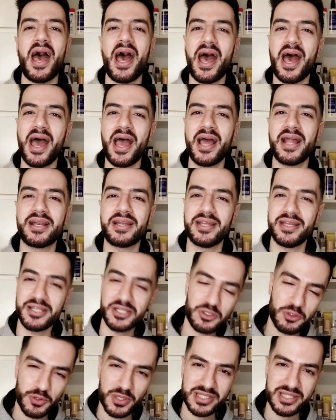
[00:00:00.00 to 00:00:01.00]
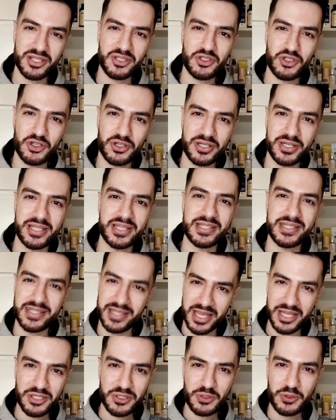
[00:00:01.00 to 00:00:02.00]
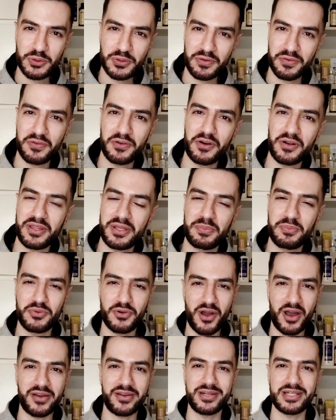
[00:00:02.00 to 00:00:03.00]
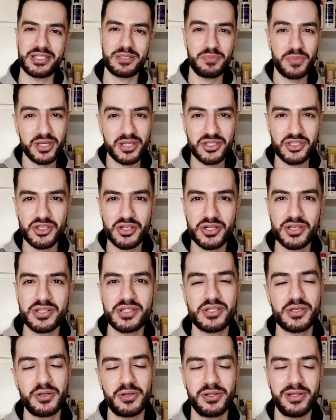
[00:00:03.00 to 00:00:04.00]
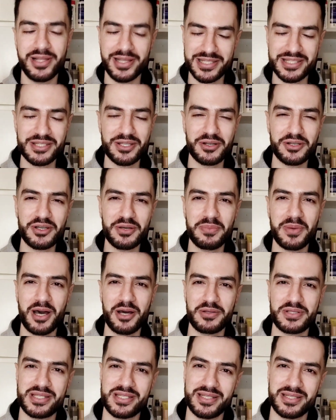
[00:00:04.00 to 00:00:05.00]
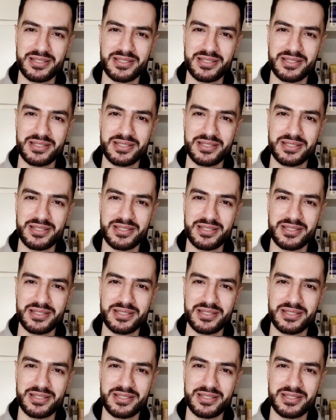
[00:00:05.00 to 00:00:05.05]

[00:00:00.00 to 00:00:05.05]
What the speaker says: and it was a journey. Stay tuned for the progress picture, so let's talk about